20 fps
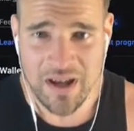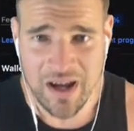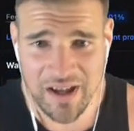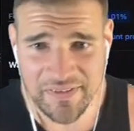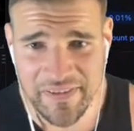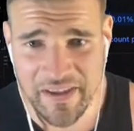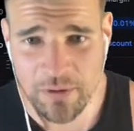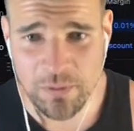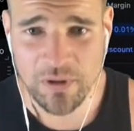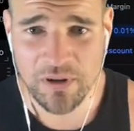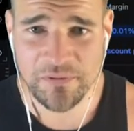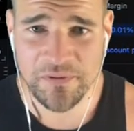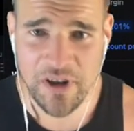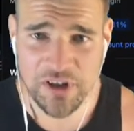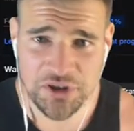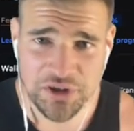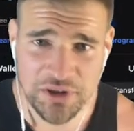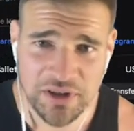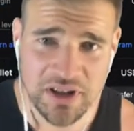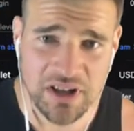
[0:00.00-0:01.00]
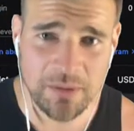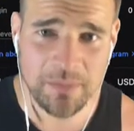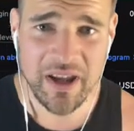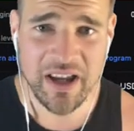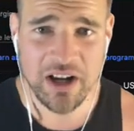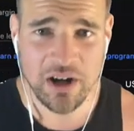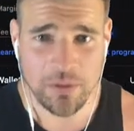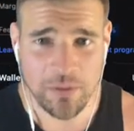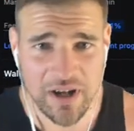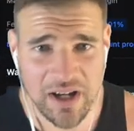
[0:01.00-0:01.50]
I think we're eventually going to
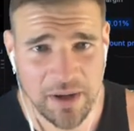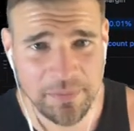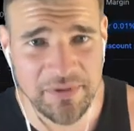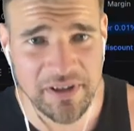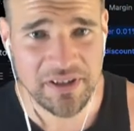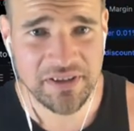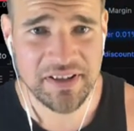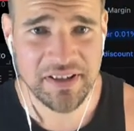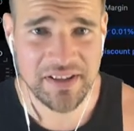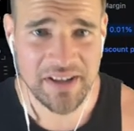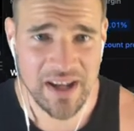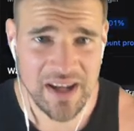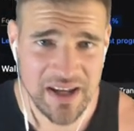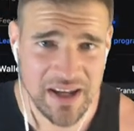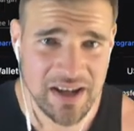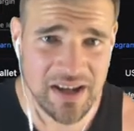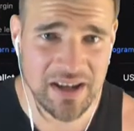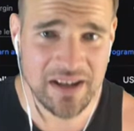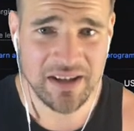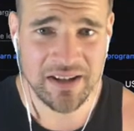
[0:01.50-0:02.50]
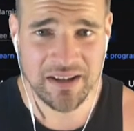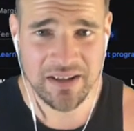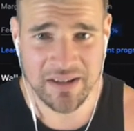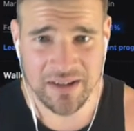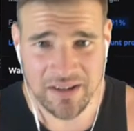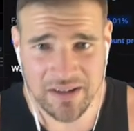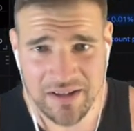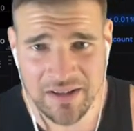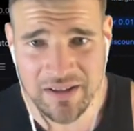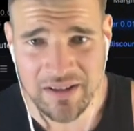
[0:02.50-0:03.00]
make our way up there today.
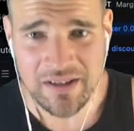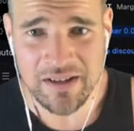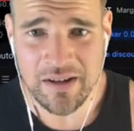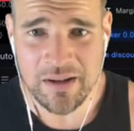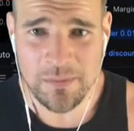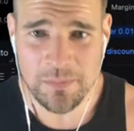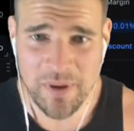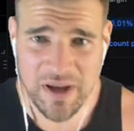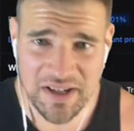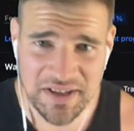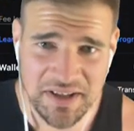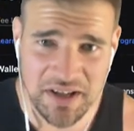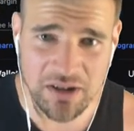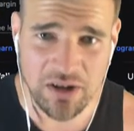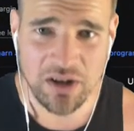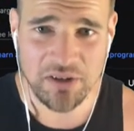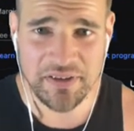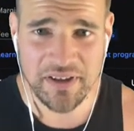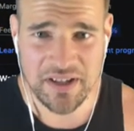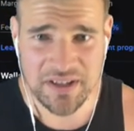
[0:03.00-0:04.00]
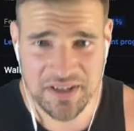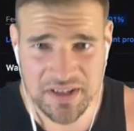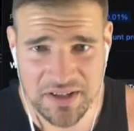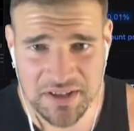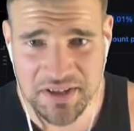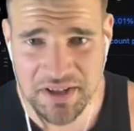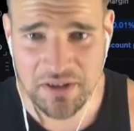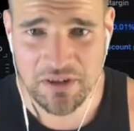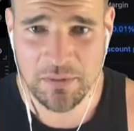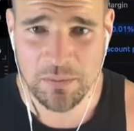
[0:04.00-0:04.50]
Based on all things
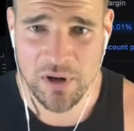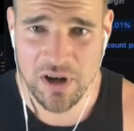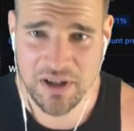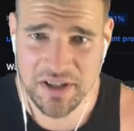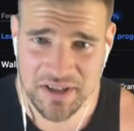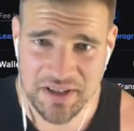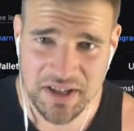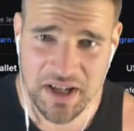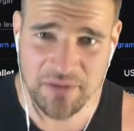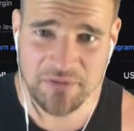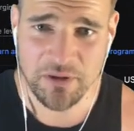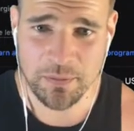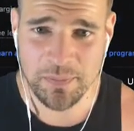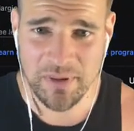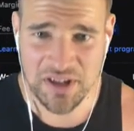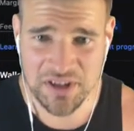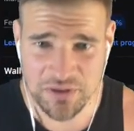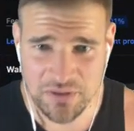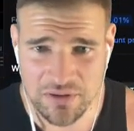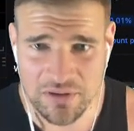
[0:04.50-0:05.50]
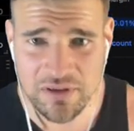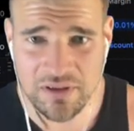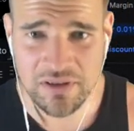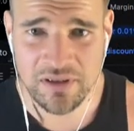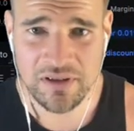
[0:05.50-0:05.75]
considered, Market Cipher Bizzle.